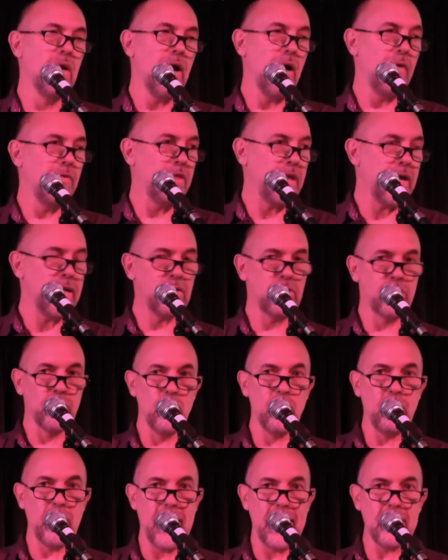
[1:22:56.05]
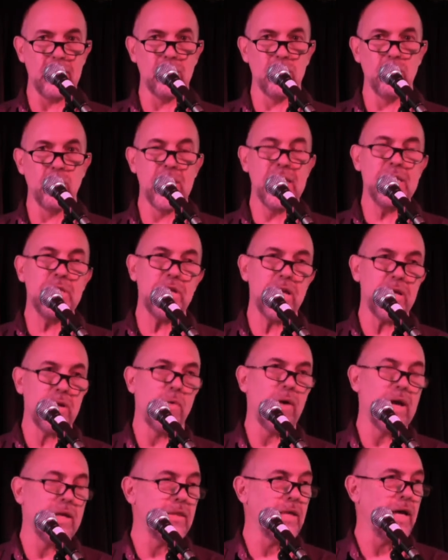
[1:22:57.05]
and that group had to
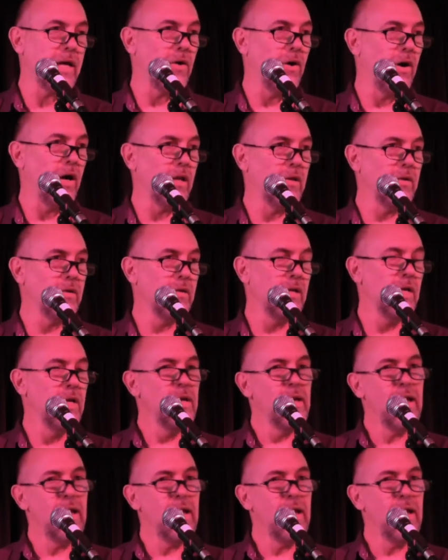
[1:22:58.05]
regenerate that island,